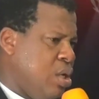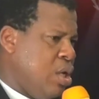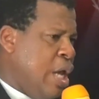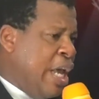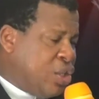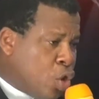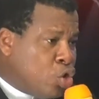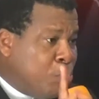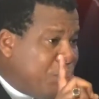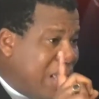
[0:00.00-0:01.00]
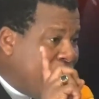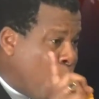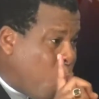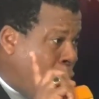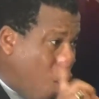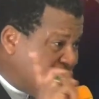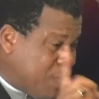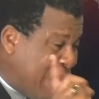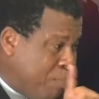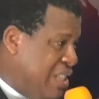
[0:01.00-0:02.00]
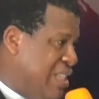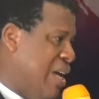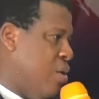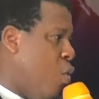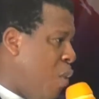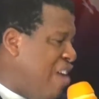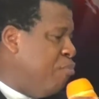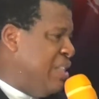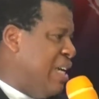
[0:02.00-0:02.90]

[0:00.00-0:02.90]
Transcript: He's going to be a husband beater or wife beater.